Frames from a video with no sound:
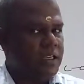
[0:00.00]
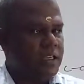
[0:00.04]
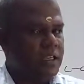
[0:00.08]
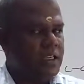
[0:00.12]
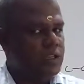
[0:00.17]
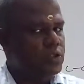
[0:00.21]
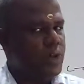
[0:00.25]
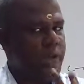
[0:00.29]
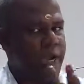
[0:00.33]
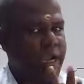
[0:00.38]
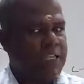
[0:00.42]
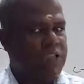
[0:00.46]

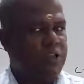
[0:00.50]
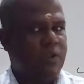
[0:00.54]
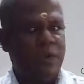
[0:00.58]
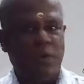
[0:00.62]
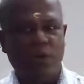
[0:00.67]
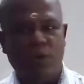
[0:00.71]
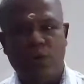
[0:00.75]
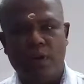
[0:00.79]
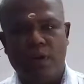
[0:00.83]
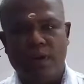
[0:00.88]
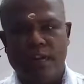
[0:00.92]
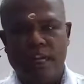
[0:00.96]
So actually
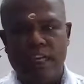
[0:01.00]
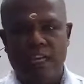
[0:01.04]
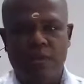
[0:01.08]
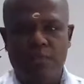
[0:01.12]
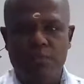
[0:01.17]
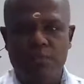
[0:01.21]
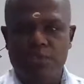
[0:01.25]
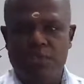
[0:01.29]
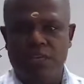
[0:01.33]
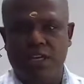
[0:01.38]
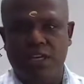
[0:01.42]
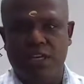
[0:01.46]
organic
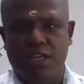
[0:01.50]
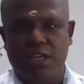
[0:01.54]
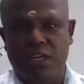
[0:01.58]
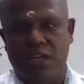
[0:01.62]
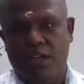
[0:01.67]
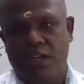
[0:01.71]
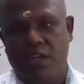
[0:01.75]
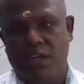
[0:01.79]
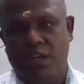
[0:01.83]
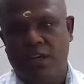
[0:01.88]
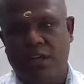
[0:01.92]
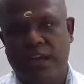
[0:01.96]
chemistry
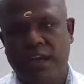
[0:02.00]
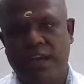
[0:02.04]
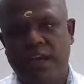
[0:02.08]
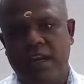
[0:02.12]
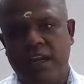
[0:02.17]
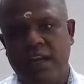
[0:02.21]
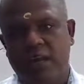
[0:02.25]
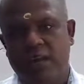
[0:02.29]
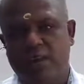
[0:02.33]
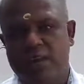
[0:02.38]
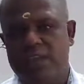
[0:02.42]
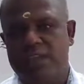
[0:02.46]

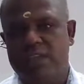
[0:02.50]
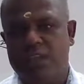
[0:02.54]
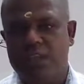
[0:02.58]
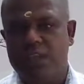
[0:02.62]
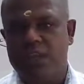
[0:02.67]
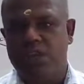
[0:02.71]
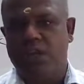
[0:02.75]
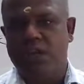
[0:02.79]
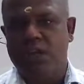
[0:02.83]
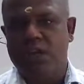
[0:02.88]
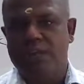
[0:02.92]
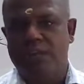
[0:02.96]
content wise it is
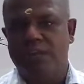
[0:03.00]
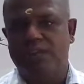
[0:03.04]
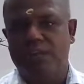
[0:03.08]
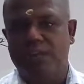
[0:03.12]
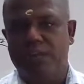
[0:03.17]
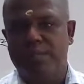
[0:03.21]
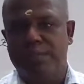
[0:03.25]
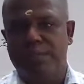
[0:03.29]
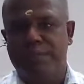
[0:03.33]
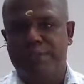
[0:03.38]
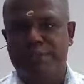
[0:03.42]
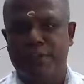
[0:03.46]
only
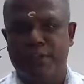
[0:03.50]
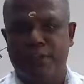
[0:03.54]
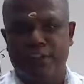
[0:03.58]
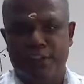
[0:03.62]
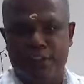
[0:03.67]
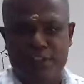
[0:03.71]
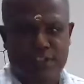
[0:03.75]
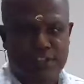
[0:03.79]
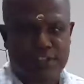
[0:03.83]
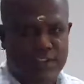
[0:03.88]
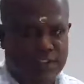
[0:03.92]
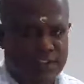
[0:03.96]
50%.
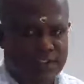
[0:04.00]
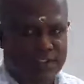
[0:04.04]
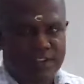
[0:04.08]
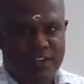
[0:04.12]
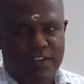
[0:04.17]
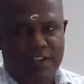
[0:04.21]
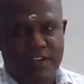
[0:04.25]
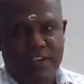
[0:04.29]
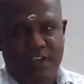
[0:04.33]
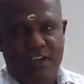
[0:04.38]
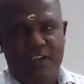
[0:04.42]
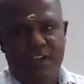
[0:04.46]

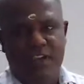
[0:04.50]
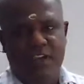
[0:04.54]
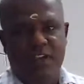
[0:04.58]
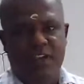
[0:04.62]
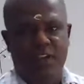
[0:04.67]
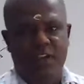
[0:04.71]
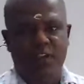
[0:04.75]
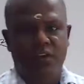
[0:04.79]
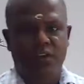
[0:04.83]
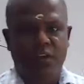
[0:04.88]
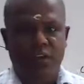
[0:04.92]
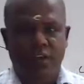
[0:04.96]

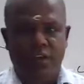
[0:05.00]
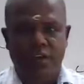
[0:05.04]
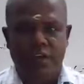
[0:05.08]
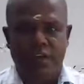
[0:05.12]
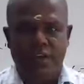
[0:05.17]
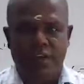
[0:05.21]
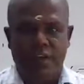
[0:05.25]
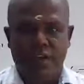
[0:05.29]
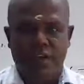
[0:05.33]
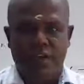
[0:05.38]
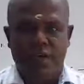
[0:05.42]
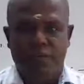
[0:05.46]
Okay,
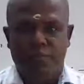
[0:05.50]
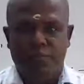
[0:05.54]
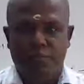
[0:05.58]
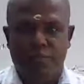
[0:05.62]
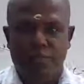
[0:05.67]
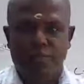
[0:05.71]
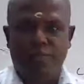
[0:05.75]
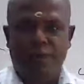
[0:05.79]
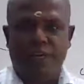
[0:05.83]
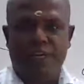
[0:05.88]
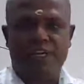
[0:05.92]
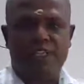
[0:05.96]

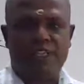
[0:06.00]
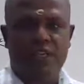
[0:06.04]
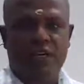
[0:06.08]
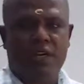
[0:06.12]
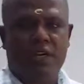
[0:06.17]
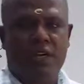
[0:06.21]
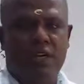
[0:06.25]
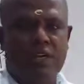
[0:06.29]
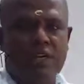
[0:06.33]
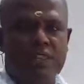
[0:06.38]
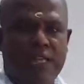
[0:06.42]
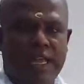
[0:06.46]

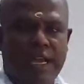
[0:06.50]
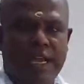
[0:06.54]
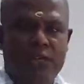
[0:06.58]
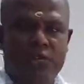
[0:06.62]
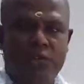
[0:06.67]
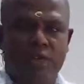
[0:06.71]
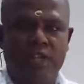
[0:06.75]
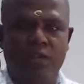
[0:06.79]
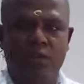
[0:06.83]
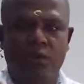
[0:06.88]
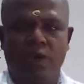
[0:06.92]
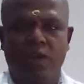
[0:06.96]
preparation is
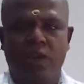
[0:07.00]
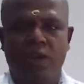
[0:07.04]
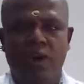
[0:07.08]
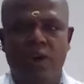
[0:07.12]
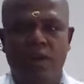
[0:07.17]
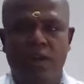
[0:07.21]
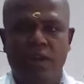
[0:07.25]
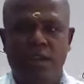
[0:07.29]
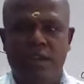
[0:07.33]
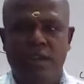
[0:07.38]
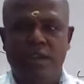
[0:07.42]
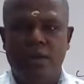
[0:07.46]
actually you are
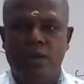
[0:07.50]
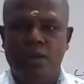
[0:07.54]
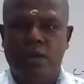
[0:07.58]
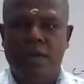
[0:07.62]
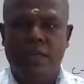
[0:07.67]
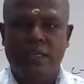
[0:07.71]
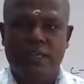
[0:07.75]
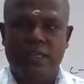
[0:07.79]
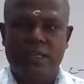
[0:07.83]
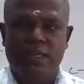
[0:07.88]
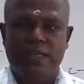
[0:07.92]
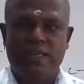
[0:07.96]
learning in
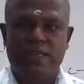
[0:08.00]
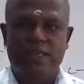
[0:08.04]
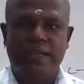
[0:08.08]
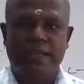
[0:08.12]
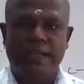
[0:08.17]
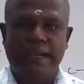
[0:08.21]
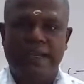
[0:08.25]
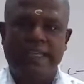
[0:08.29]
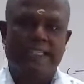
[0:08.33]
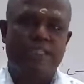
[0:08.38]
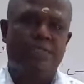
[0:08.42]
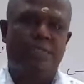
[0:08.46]
another
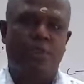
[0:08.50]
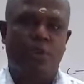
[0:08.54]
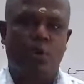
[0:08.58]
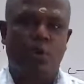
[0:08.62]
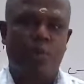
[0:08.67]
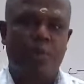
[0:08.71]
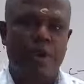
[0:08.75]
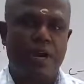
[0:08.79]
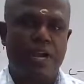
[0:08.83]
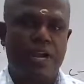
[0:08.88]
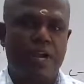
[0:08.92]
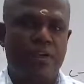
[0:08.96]
side as
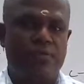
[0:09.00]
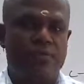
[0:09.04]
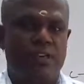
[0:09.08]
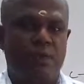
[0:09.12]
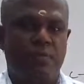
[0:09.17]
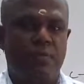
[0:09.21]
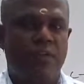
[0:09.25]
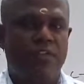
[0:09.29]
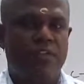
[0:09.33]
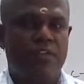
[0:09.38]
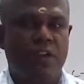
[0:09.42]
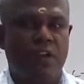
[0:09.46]
property of
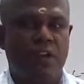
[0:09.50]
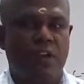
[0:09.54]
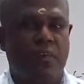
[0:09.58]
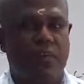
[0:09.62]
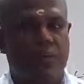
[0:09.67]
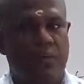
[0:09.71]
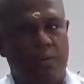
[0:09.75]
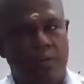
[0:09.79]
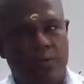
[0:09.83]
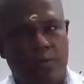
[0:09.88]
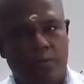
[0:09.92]
some of the compound.